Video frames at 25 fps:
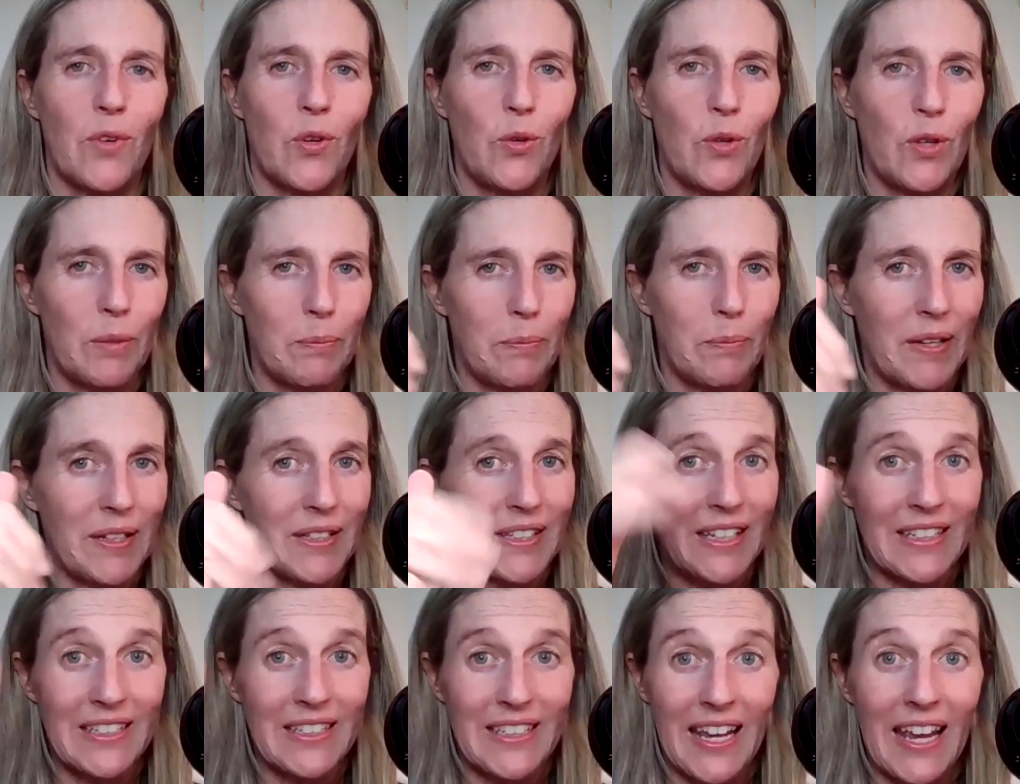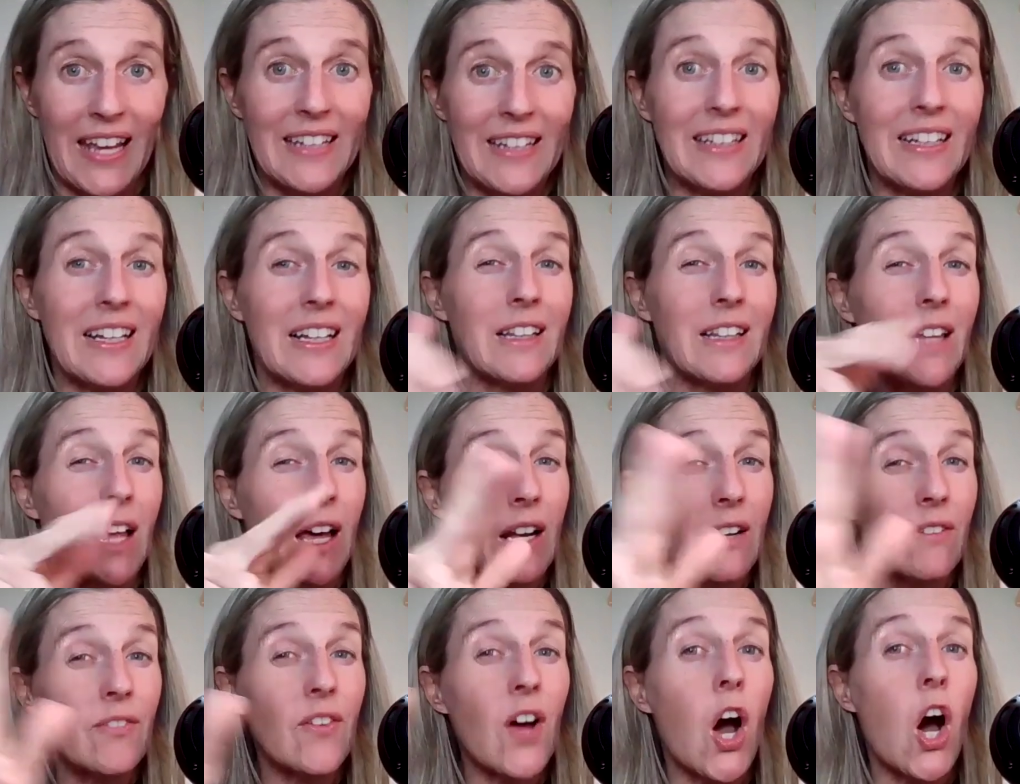had been attending a
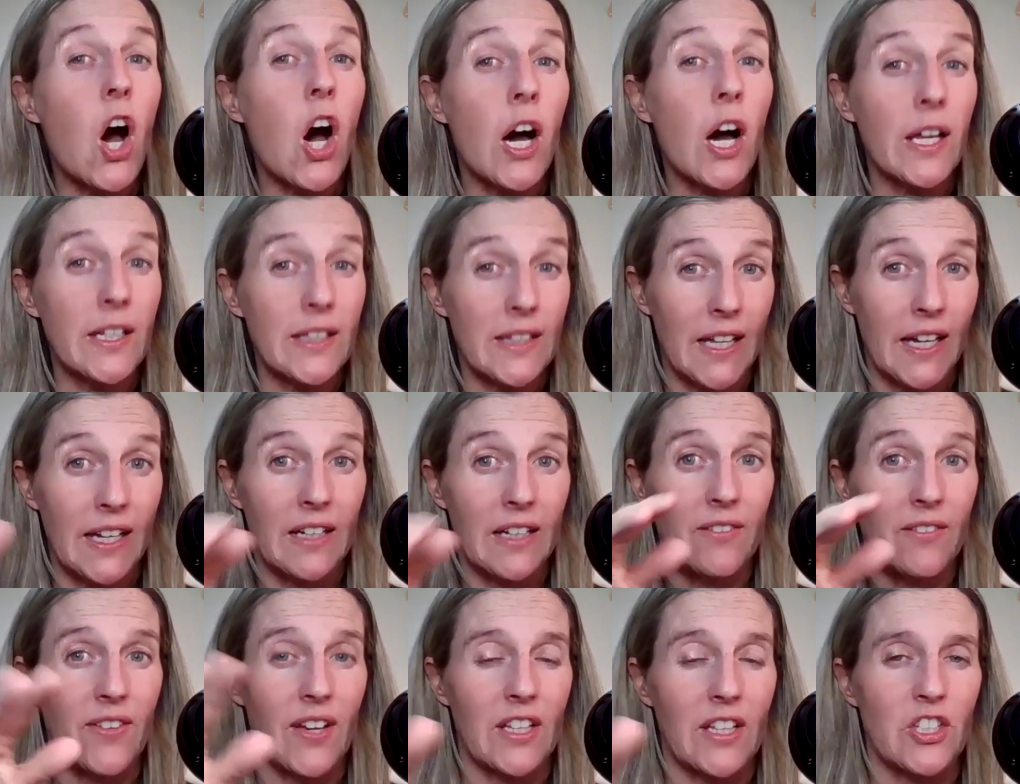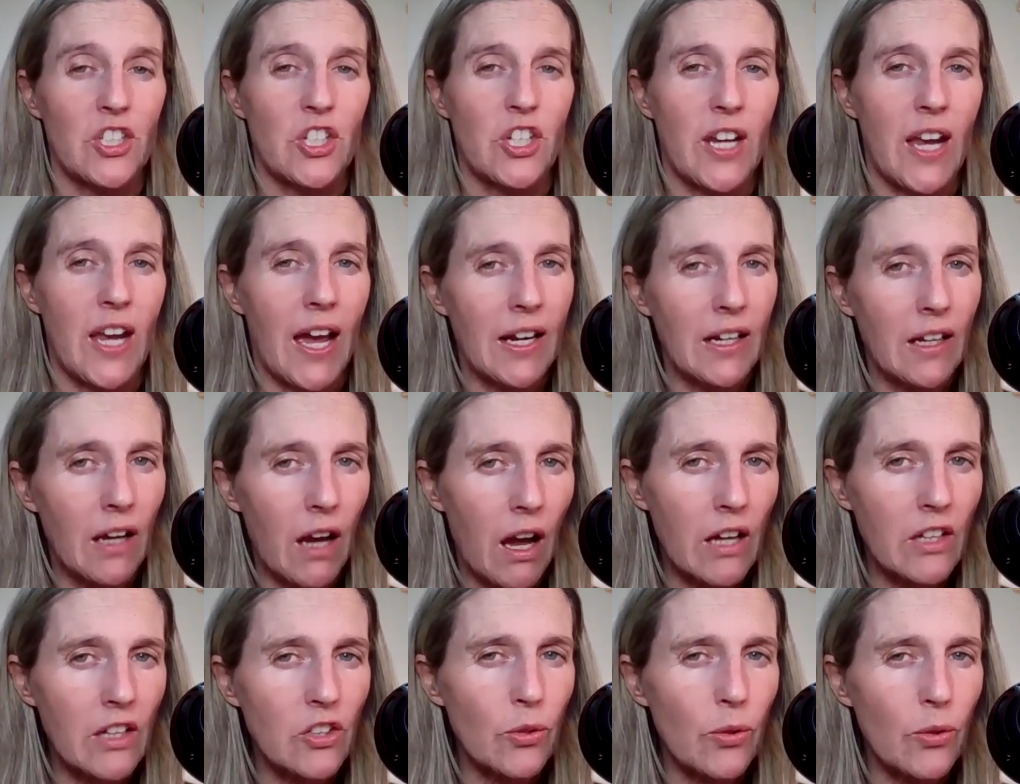lot of online events. She hadn't
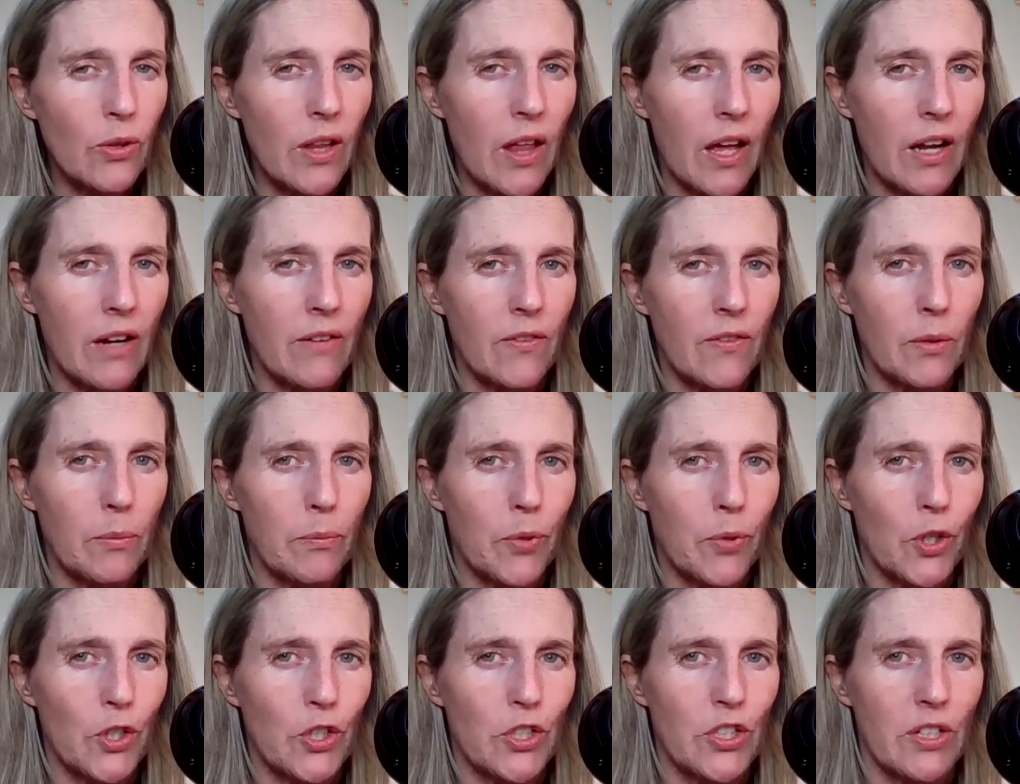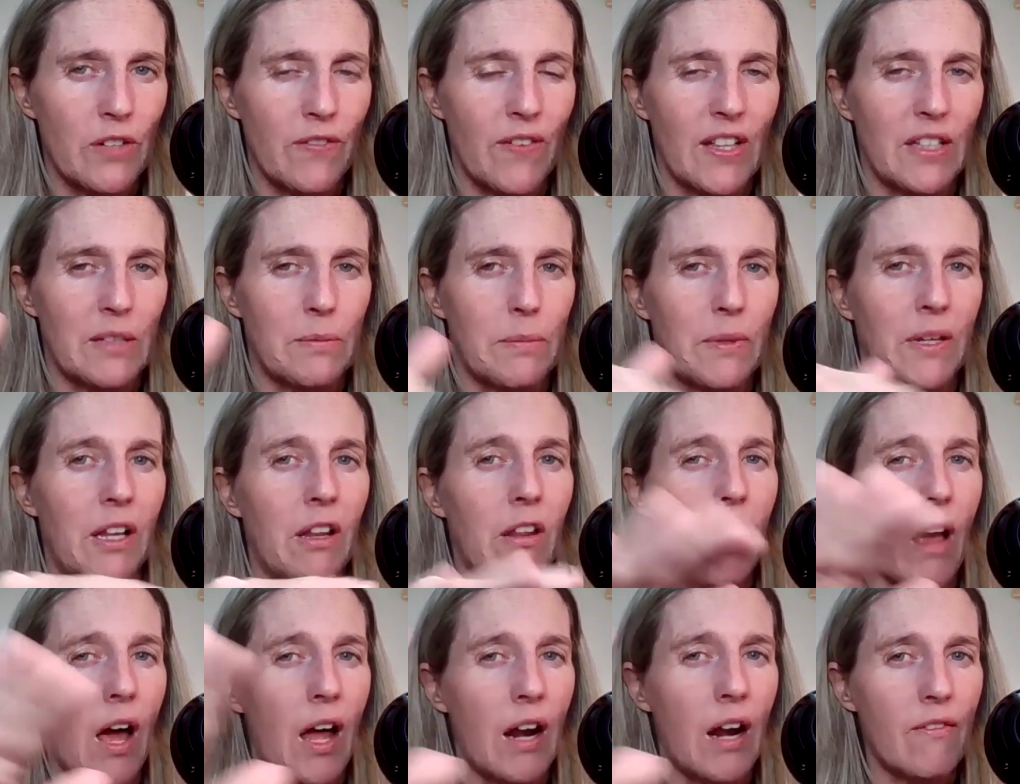gone to a lot of in-person events, but a
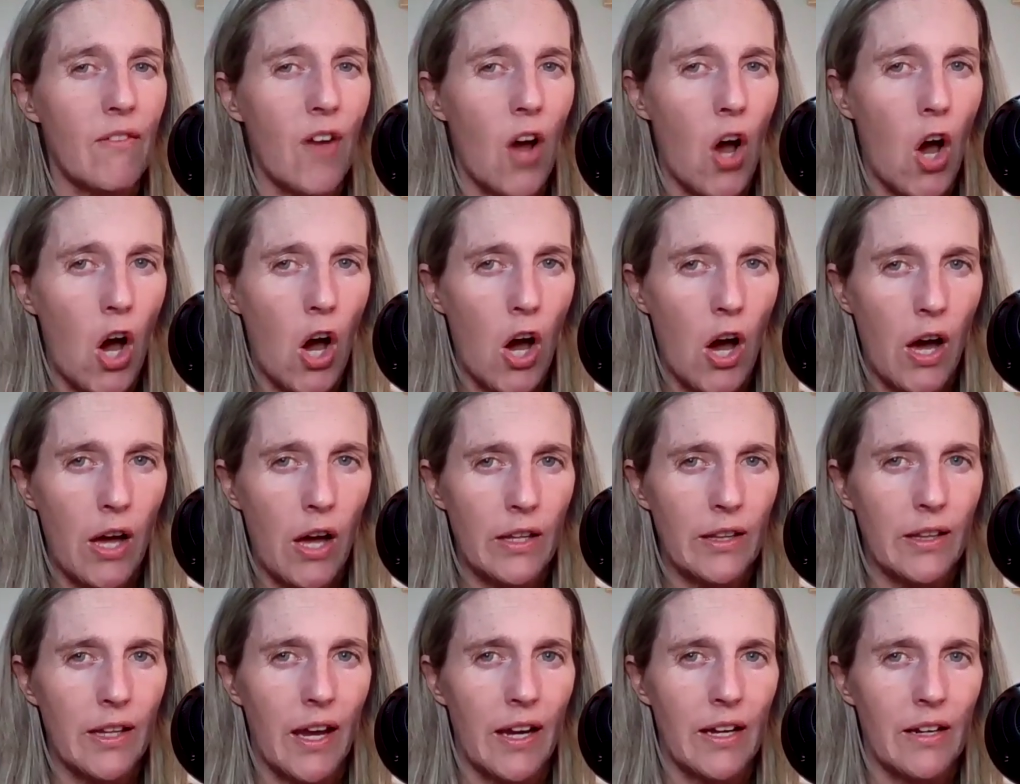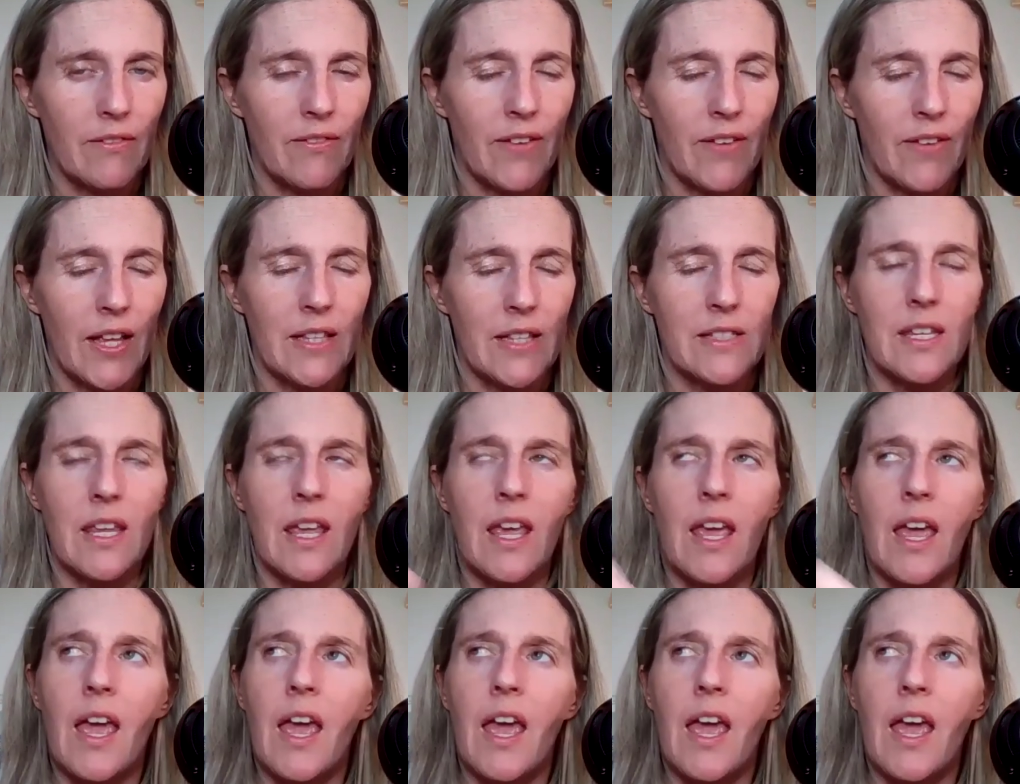lot of online events.